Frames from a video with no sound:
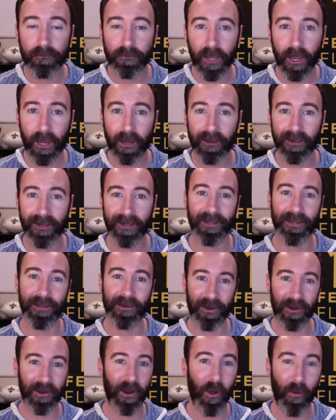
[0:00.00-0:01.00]
Okay, you
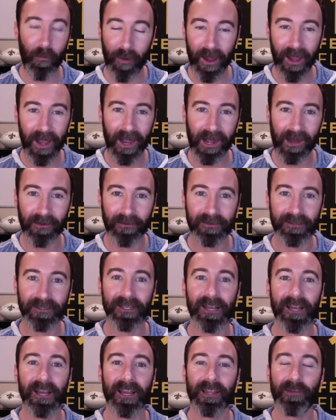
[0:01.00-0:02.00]
can go buy a house,
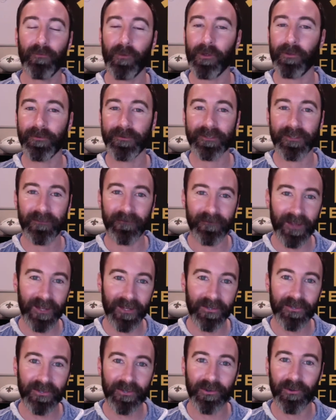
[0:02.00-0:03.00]
whether it's
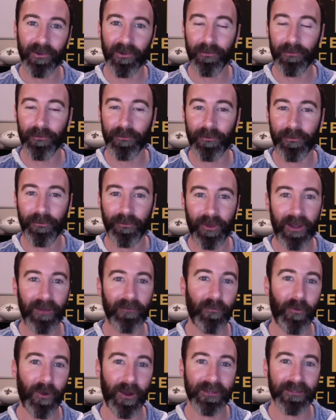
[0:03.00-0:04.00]
conventional through creative
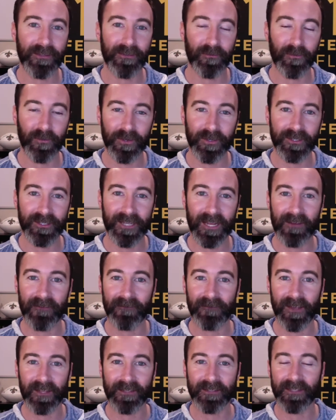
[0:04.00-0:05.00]
ways of real estate
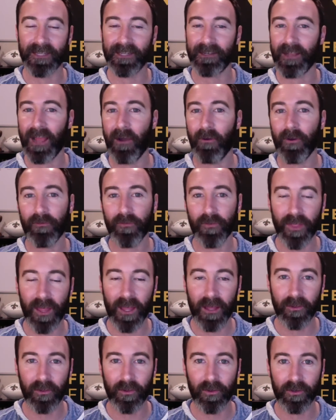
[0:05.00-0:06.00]
investing, however
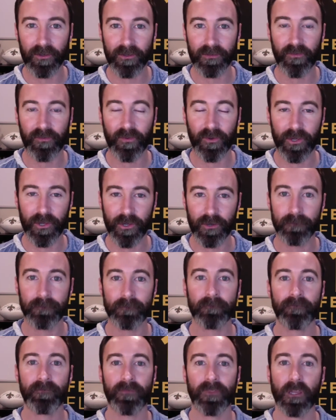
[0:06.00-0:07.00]
that looks for you.
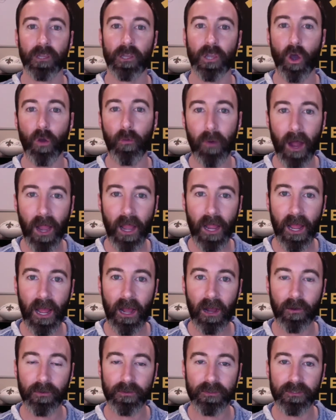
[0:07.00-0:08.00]
Go buy a
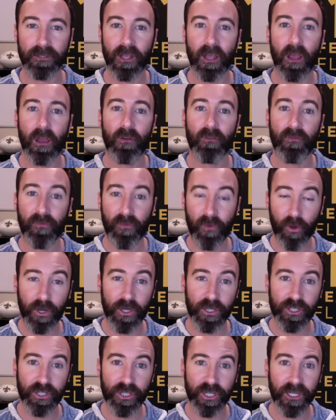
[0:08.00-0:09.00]
house,
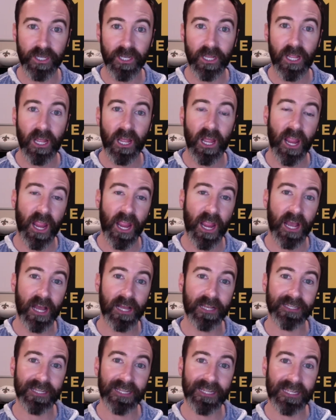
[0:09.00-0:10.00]
furnish it,
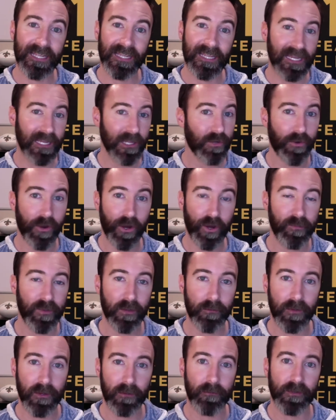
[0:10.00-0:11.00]
and get your
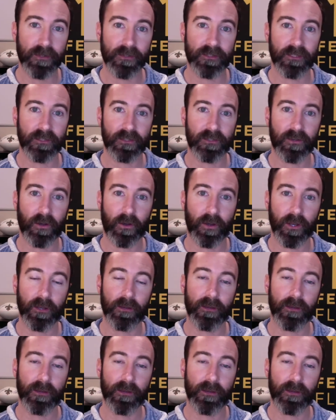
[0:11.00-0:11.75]
Airbnb business started.